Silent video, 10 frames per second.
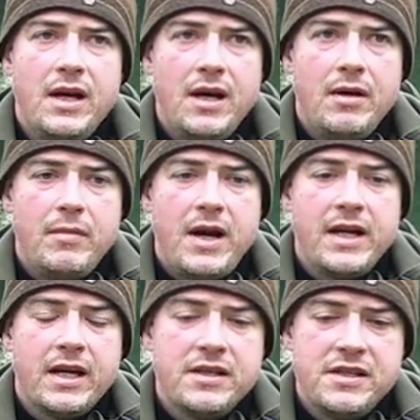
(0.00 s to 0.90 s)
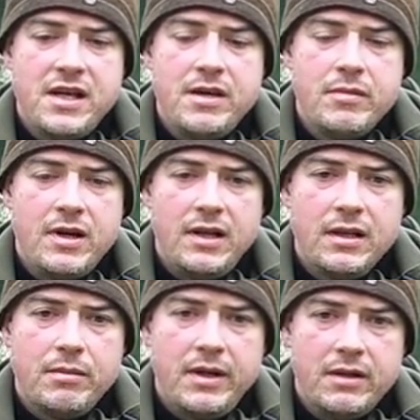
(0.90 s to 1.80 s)
And it can seem a
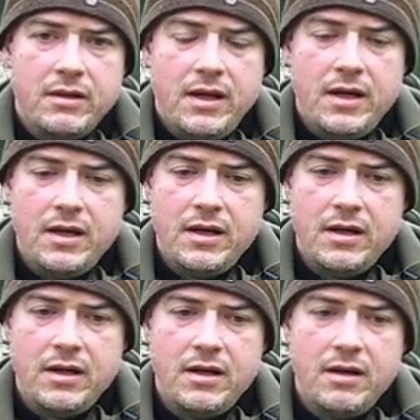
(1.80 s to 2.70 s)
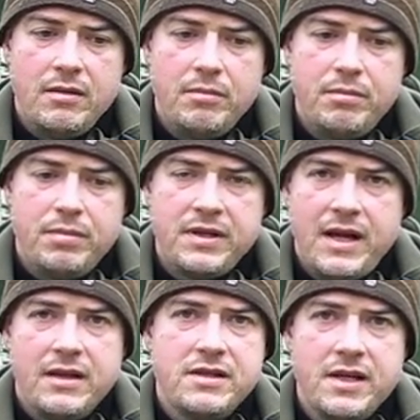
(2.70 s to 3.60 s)
little bit
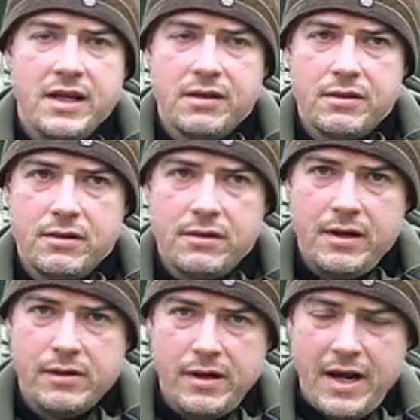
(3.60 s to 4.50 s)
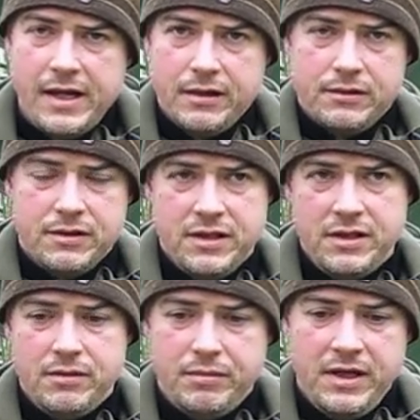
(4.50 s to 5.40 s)
pedantic or anal
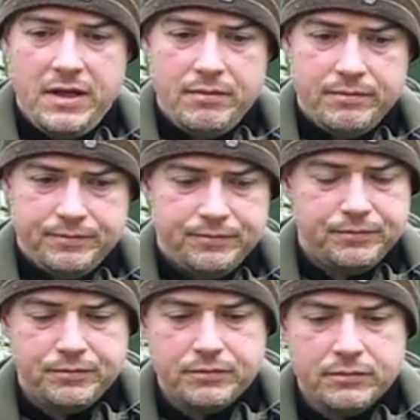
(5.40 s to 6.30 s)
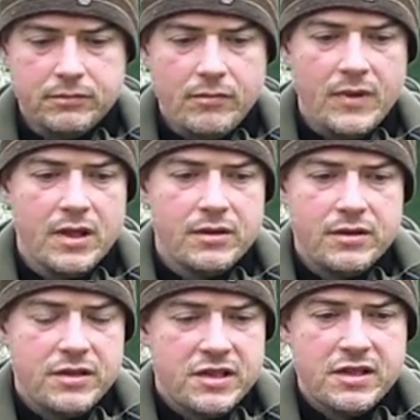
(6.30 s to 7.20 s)
to be
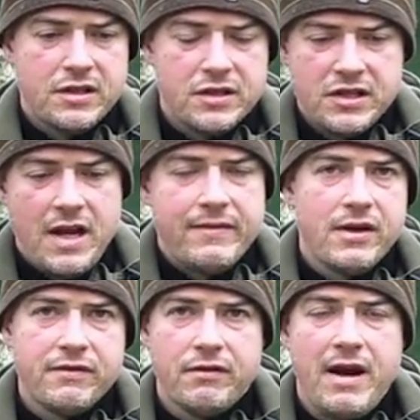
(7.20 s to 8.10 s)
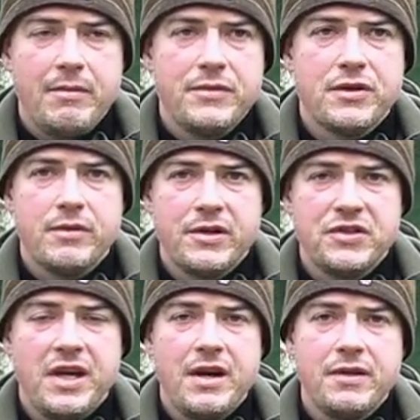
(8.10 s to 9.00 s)
shaving off grams
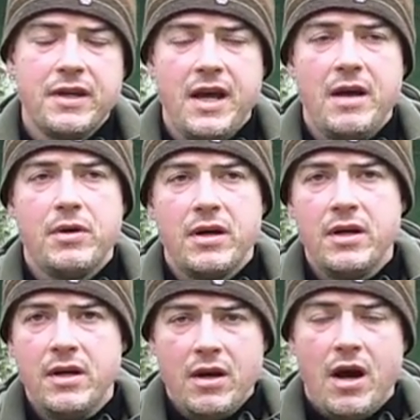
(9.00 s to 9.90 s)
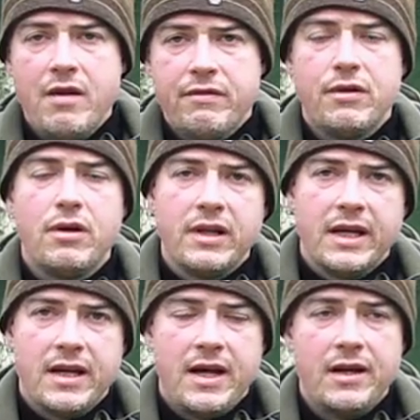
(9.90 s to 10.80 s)
almost here and there, but overall
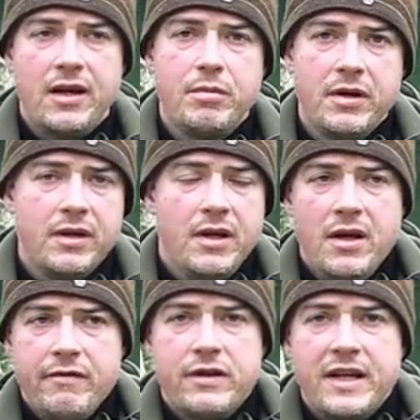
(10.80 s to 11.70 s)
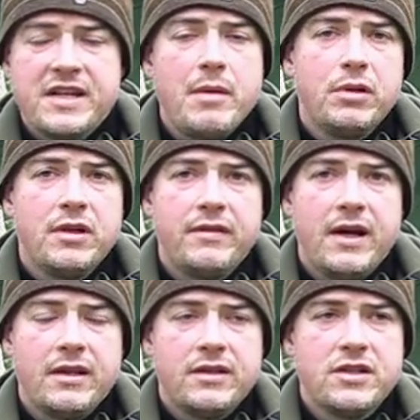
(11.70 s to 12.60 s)
it can add up. And for an example of
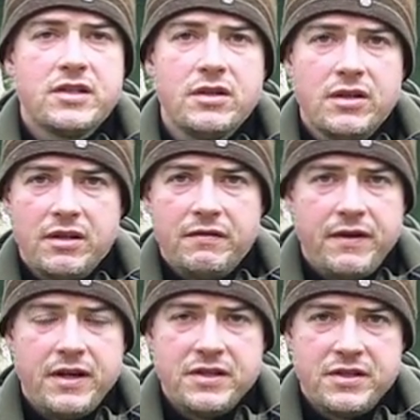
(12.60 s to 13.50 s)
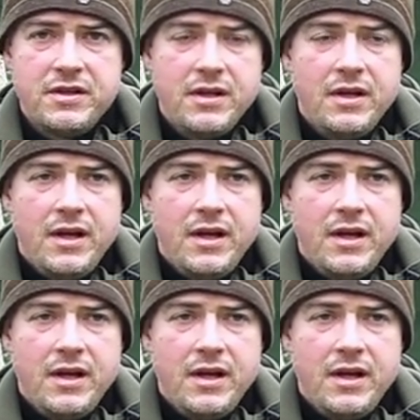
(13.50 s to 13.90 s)
that, just look at the first